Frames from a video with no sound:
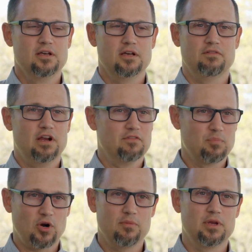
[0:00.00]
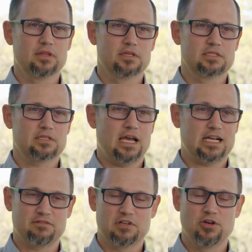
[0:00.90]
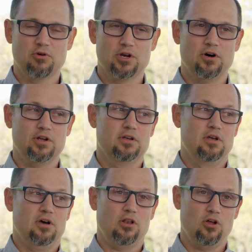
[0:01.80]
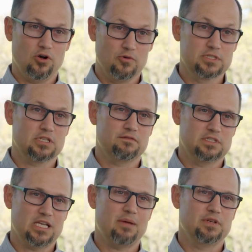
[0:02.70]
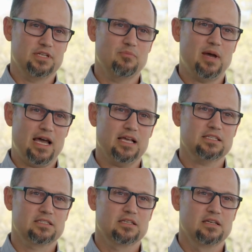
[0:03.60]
of every permit that's actively going on, along with stuff that's happened in the past.